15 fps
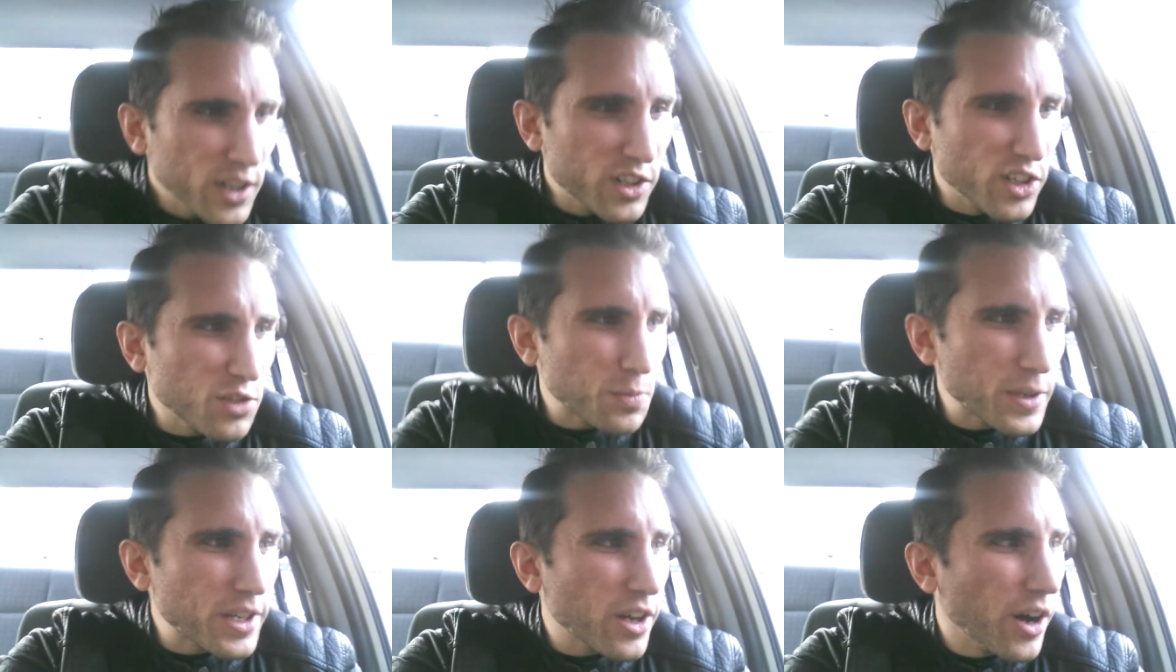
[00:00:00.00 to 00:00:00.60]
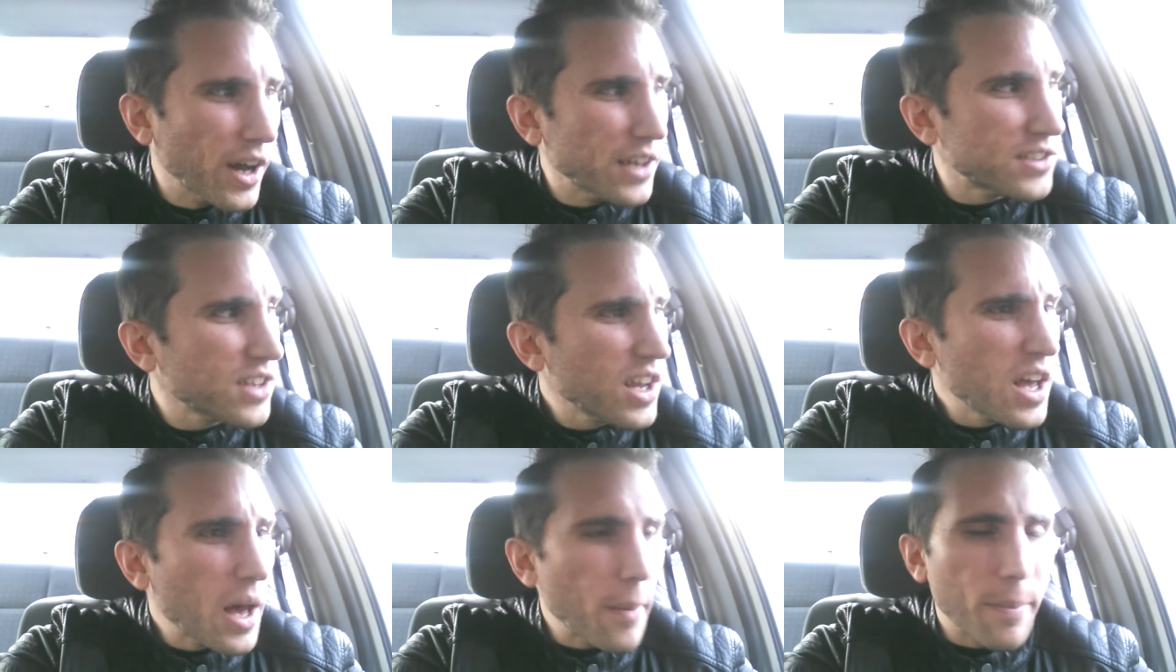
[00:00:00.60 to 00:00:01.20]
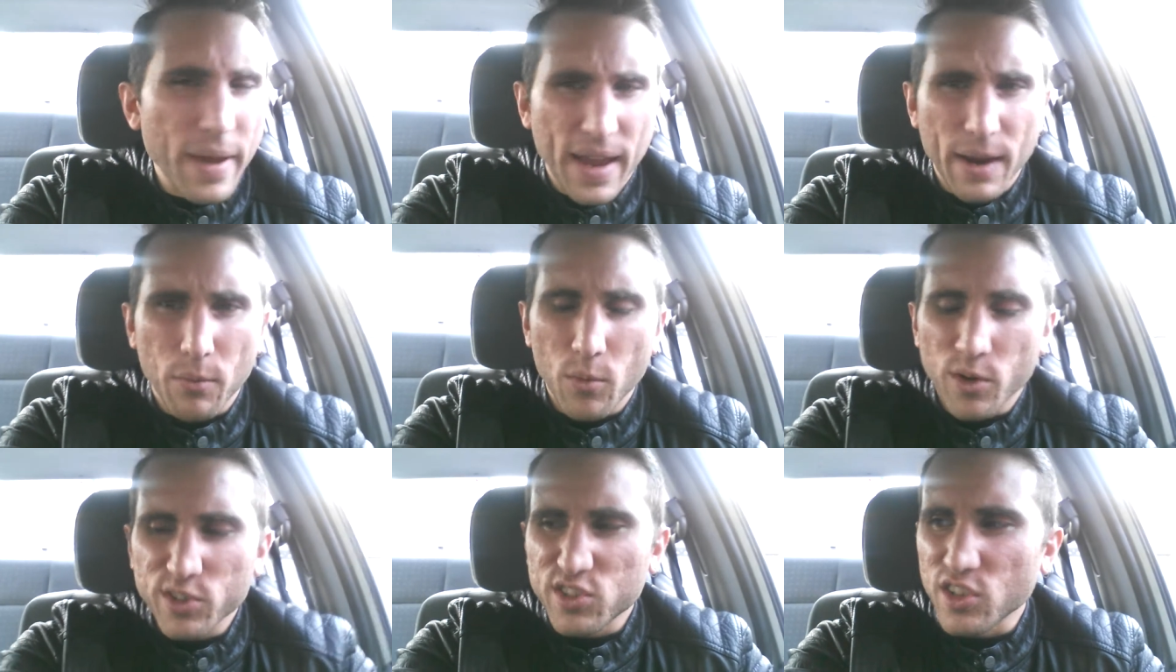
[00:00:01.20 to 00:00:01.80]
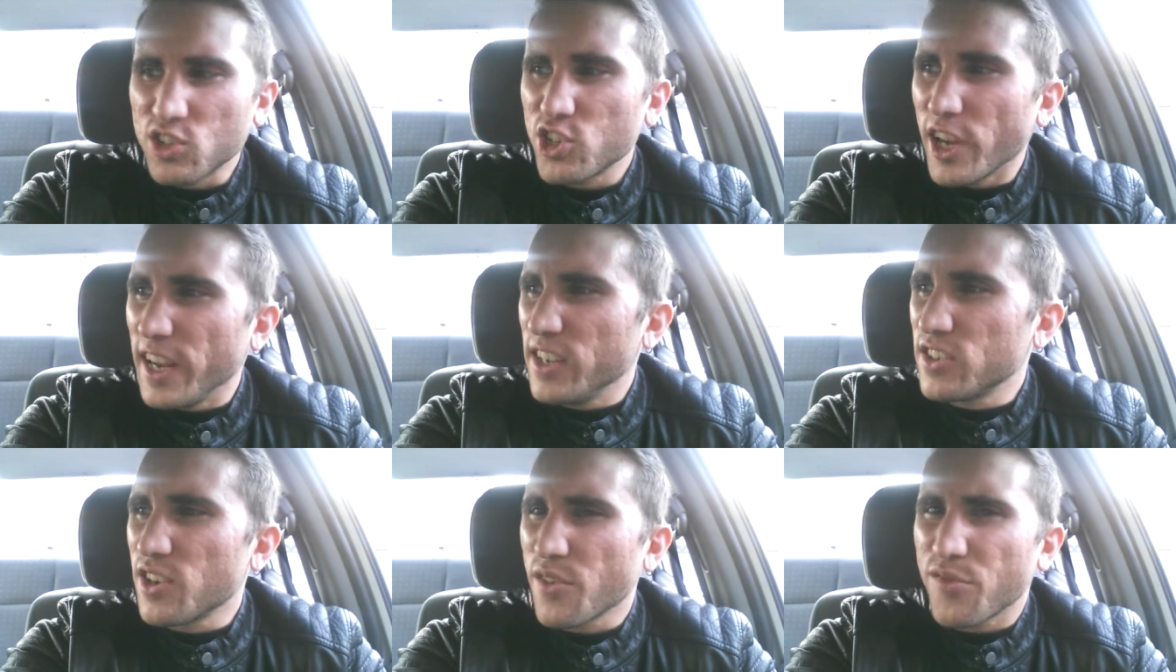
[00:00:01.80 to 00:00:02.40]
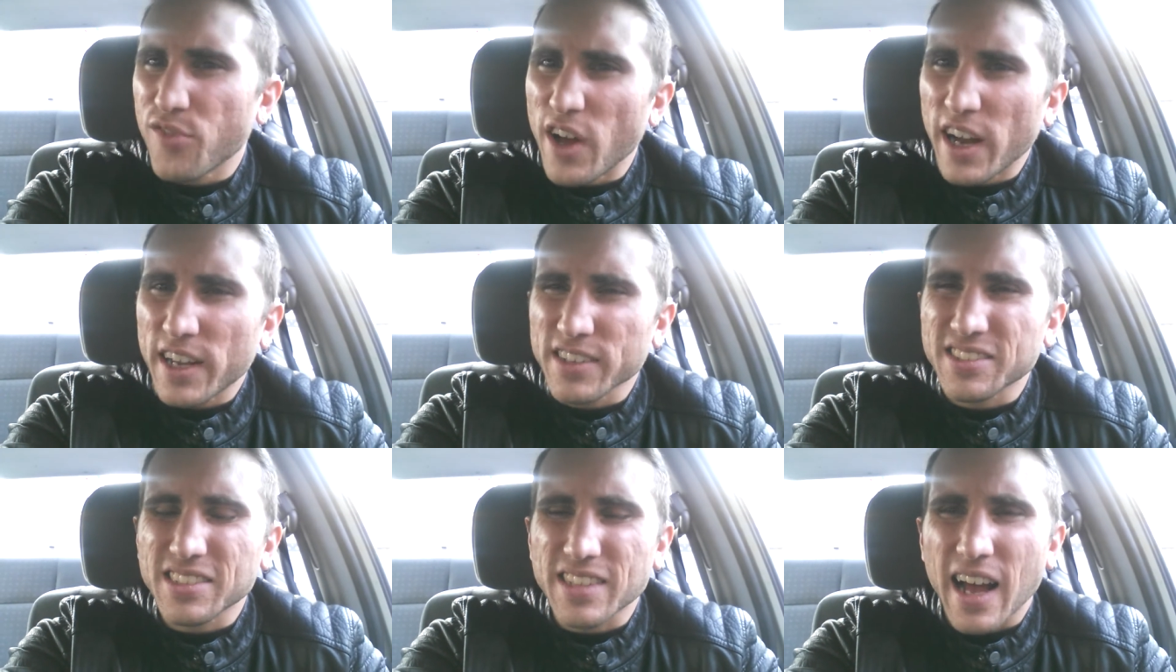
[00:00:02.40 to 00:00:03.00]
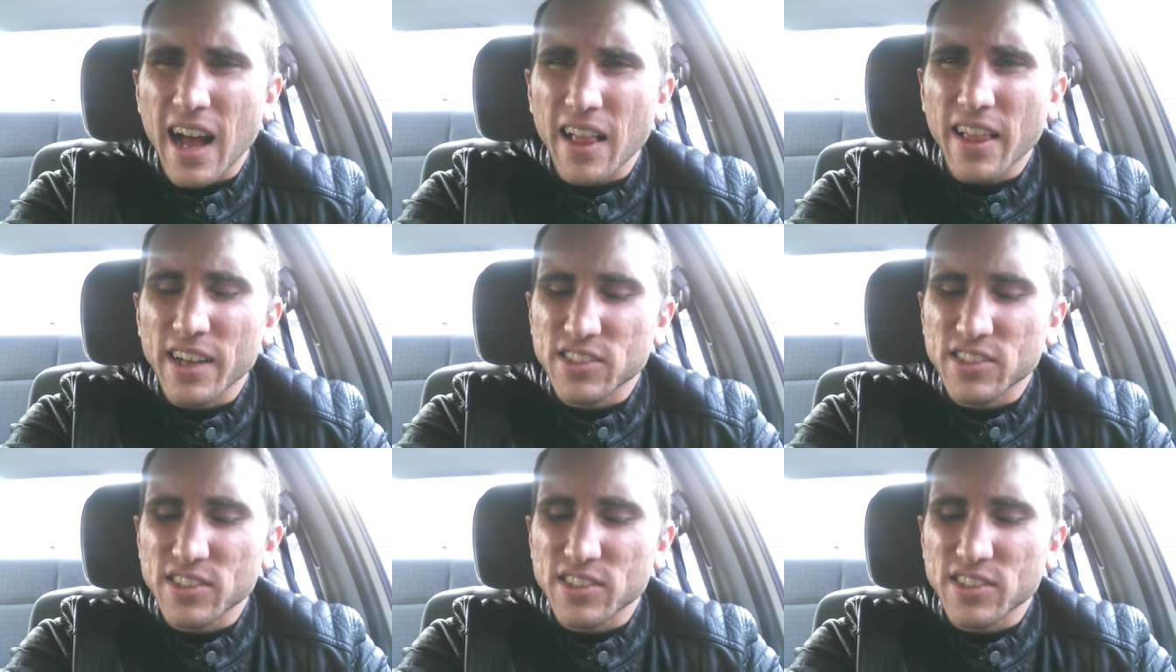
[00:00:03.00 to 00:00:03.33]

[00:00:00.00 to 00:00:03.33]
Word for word: just because a band wants to change their fucking style.